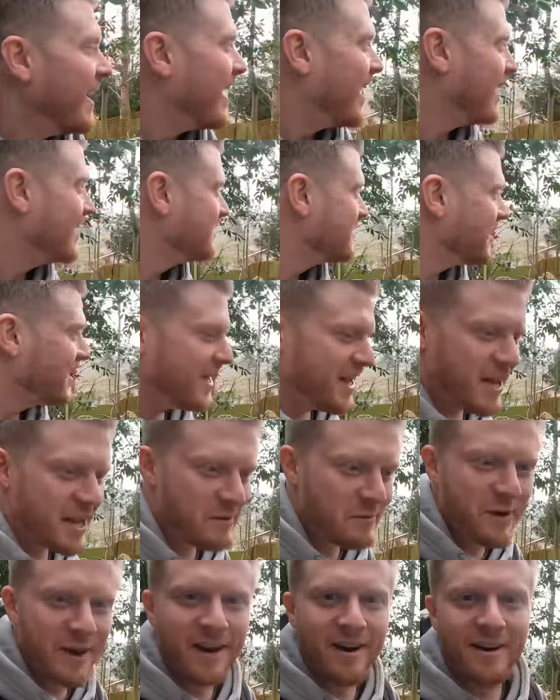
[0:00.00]
And
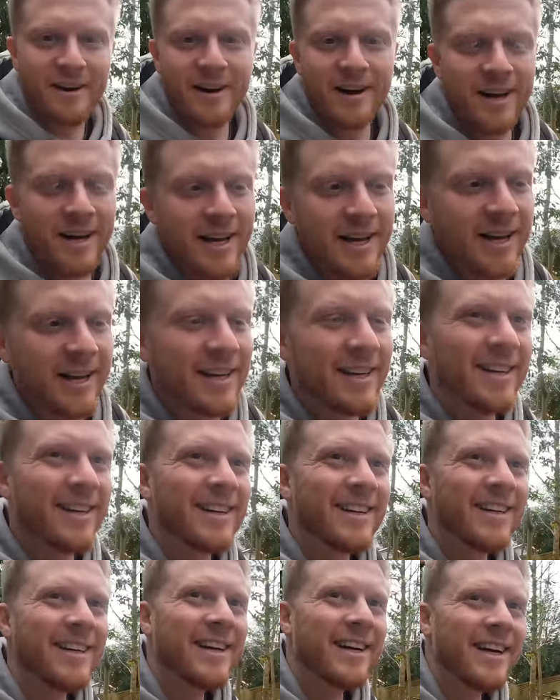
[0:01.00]
here we are,
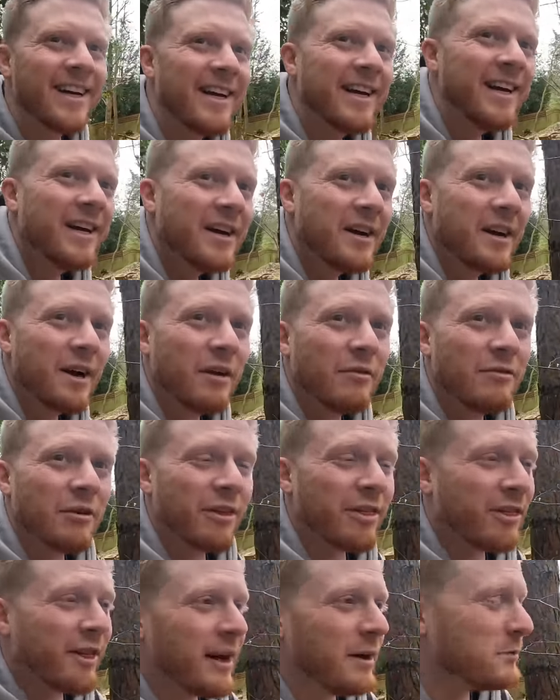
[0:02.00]
over
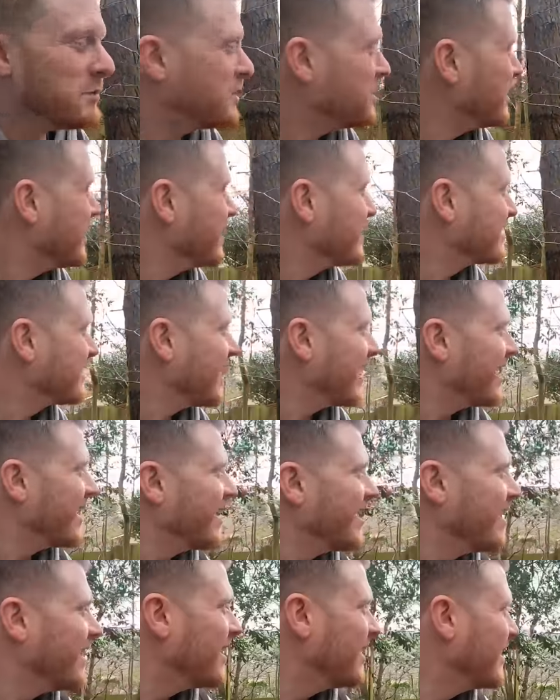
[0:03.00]
1,000 years
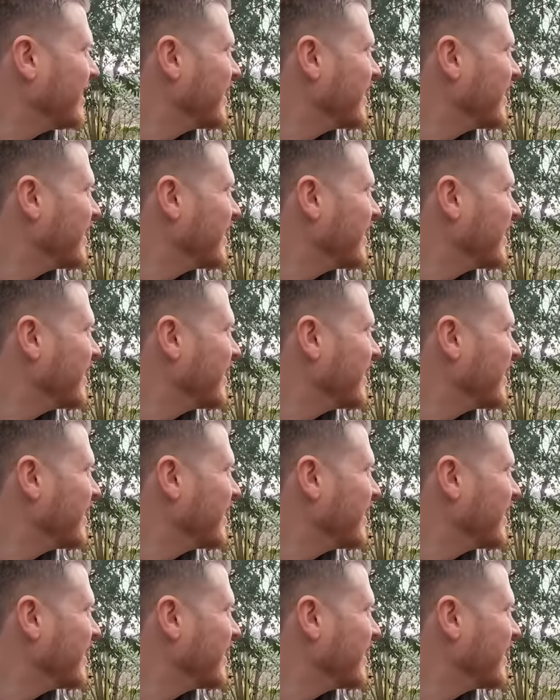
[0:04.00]
later,